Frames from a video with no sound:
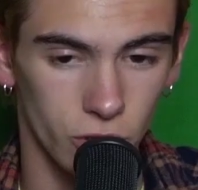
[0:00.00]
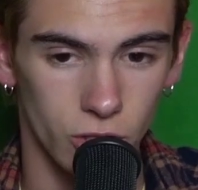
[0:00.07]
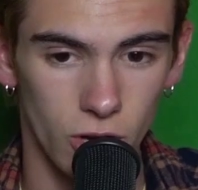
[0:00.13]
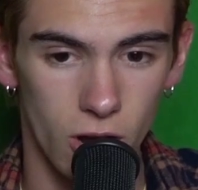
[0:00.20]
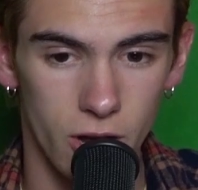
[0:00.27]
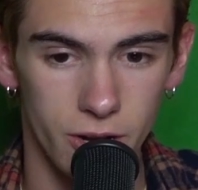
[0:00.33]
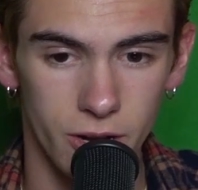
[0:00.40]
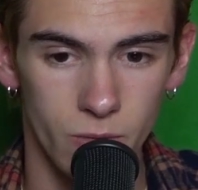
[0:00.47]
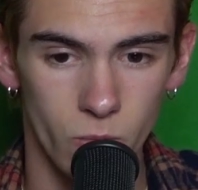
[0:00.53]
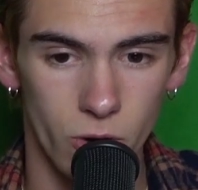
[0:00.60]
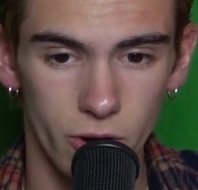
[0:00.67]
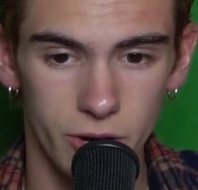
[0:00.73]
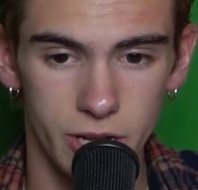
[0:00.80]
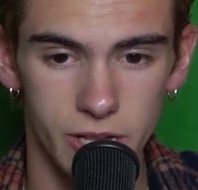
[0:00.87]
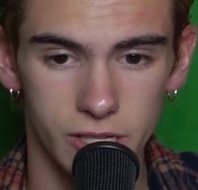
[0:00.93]
a shot in
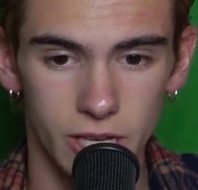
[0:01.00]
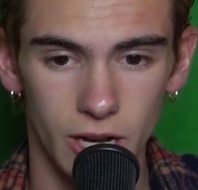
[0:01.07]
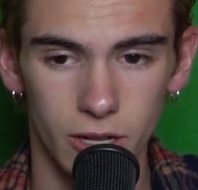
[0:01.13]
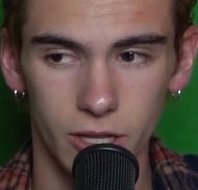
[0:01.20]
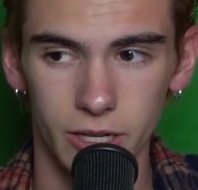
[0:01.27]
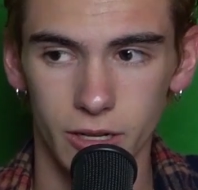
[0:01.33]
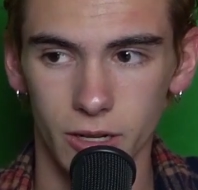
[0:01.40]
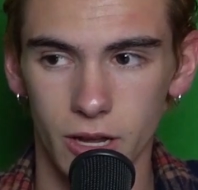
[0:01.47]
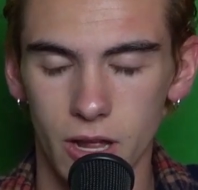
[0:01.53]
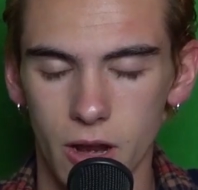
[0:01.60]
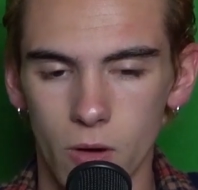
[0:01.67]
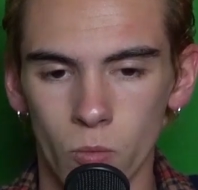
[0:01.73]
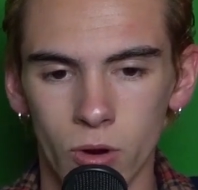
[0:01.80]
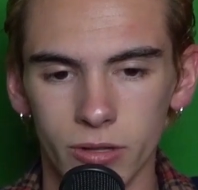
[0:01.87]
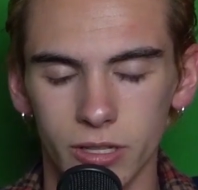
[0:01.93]
where he's kind of like,
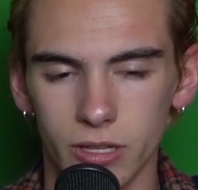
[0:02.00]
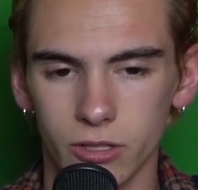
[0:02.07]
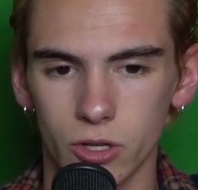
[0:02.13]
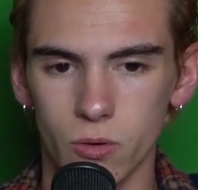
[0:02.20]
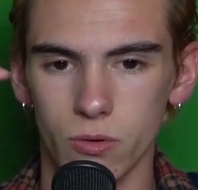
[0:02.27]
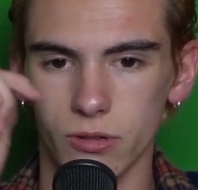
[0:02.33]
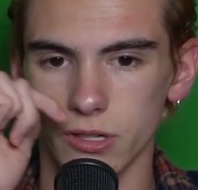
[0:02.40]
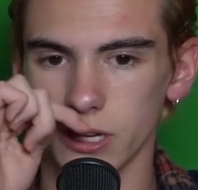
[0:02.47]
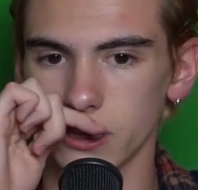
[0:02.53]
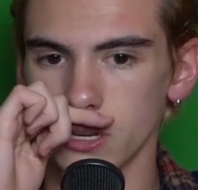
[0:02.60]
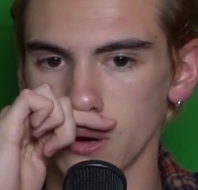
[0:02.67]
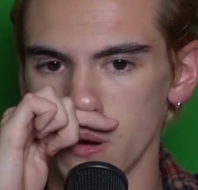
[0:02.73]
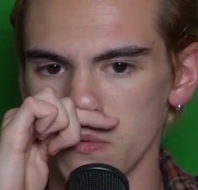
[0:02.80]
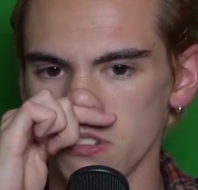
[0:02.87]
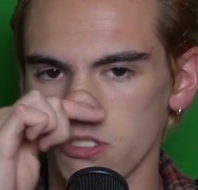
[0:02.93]
one thing too is like, you
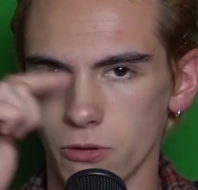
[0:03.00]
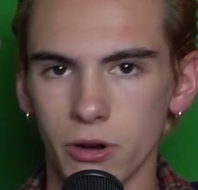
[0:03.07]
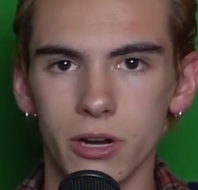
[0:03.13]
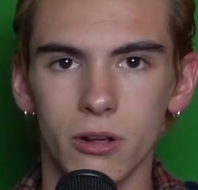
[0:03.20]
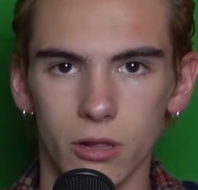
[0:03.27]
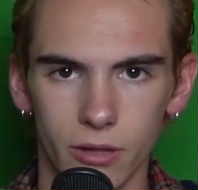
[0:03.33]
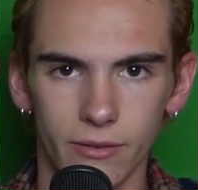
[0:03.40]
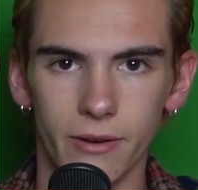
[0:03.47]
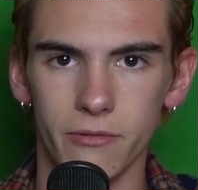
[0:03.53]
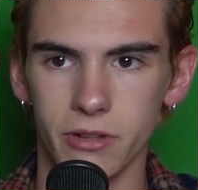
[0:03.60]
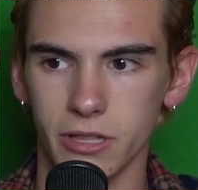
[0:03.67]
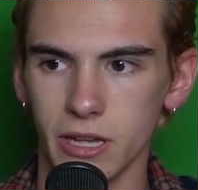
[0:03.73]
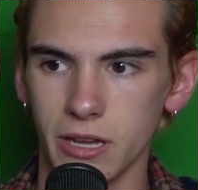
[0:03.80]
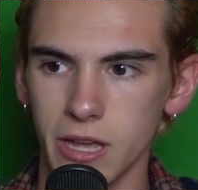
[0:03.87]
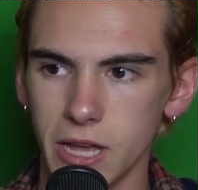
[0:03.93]
know, how he's critical of
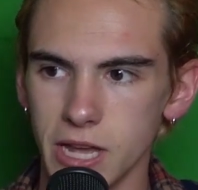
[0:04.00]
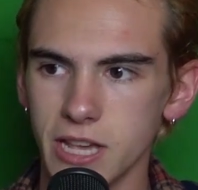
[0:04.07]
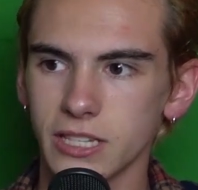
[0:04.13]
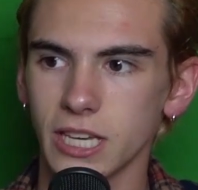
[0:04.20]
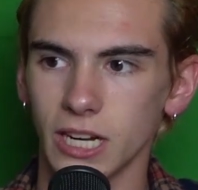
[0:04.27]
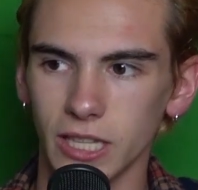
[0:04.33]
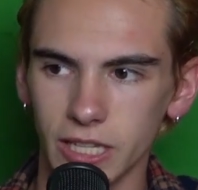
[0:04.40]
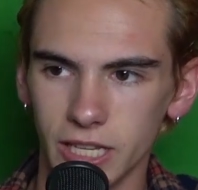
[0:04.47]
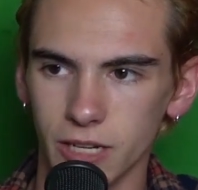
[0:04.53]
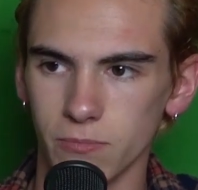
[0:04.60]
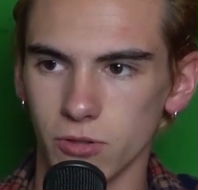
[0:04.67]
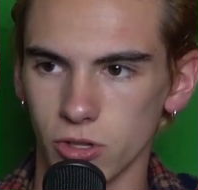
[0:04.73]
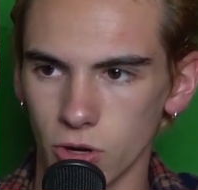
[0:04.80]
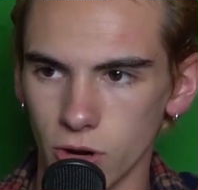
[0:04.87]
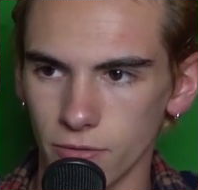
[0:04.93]
everything. He's kind of like an
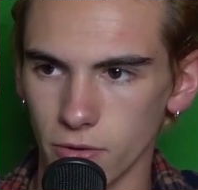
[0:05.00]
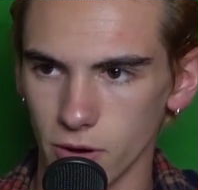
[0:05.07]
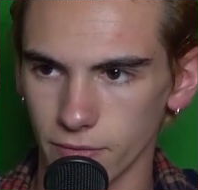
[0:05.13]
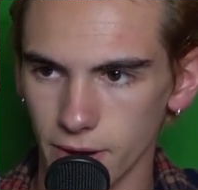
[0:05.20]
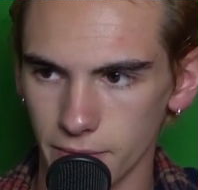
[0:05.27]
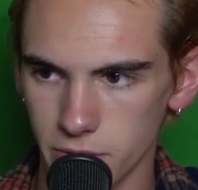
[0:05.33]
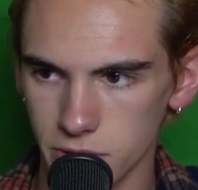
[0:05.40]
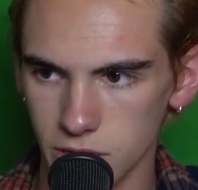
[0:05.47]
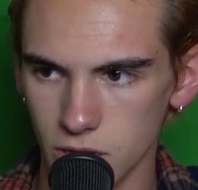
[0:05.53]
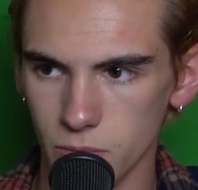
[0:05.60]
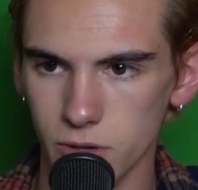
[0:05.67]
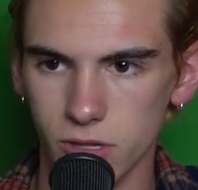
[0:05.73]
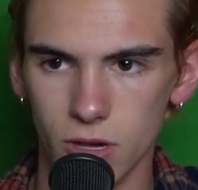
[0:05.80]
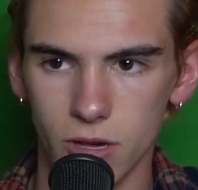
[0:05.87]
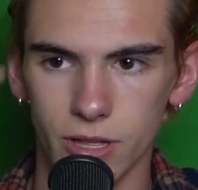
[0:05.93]
observer of everything. And
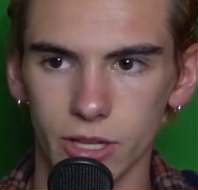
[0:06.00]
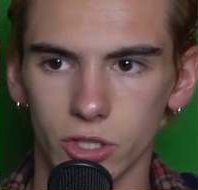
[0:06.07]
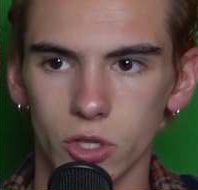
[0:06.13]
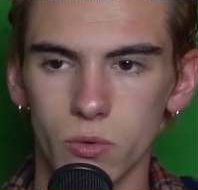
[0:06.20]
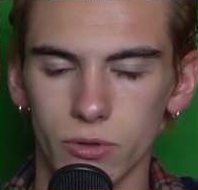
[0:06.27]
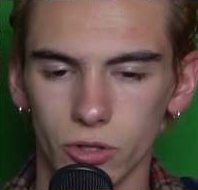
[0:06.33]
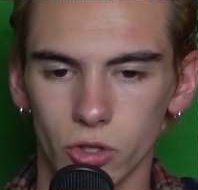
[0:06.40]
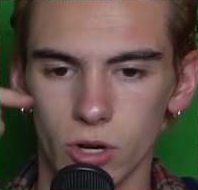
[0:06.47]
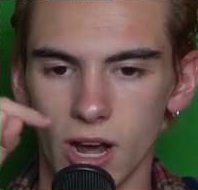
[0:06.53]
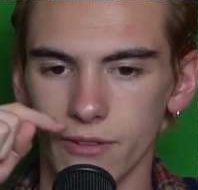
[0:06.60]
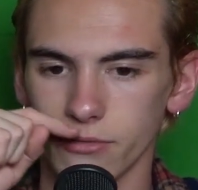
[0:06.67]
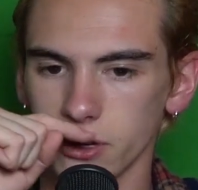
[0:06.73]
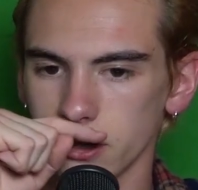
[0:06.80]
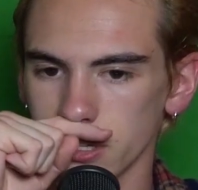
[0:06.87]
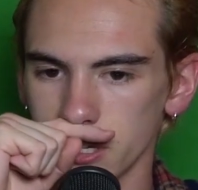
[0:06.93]
we saw that too in the
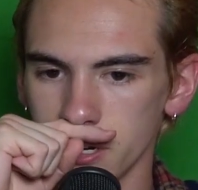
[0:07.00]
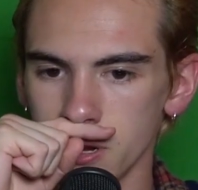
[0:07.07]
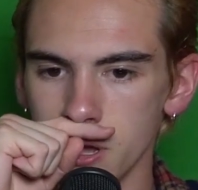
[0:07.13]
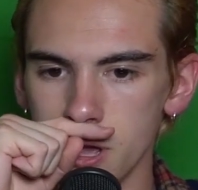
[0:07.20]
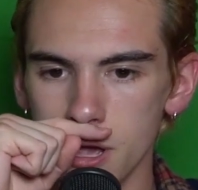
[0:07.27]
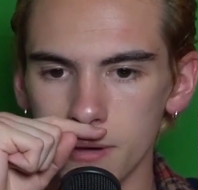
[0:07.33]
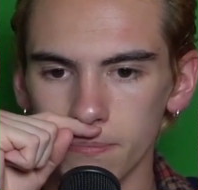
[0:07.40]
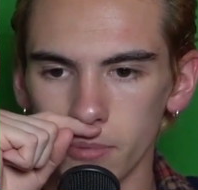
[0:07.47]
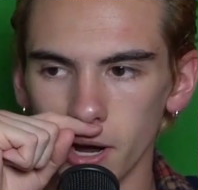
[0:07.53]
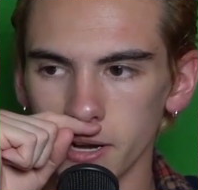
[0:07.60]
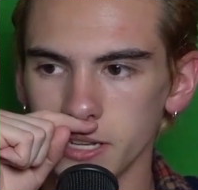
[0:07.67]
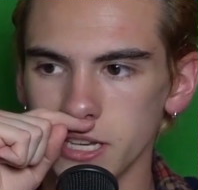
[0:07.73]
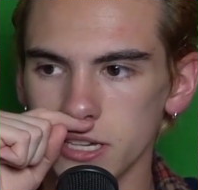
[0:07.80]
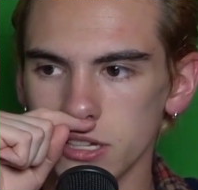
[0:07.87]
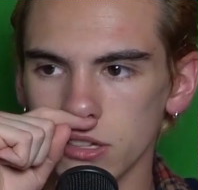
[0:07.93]
traffic scene.
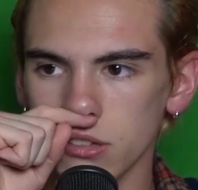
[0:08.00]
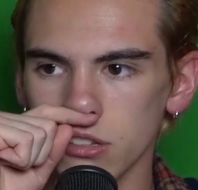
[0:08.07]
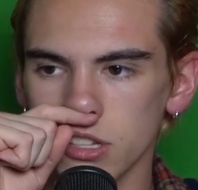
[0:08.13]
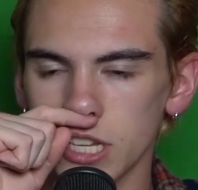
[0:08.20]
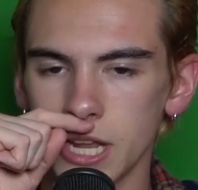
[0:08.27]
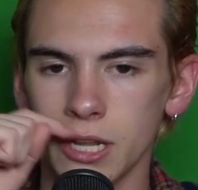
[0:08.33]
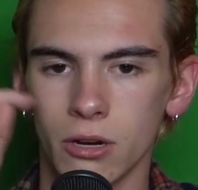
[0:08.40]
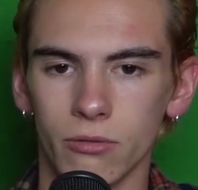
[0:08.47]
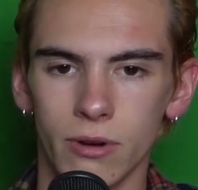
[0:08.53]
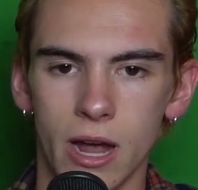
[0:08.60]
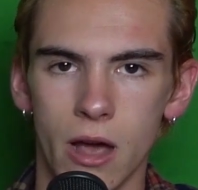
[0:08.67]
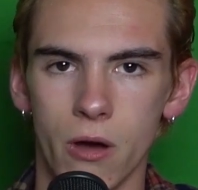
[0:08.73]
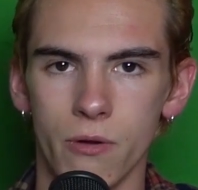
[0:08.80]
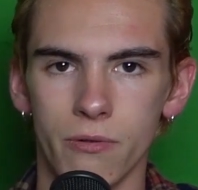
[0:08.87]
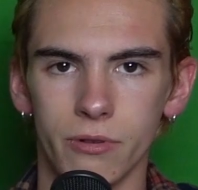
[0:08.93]
But he's standing
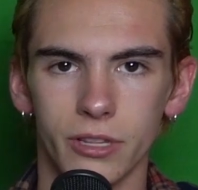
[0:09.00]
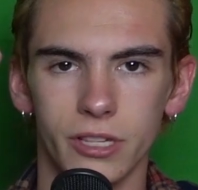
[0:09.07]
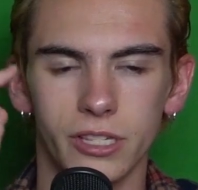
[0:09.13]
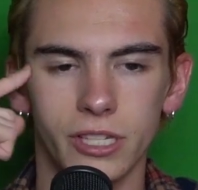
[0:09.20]
around the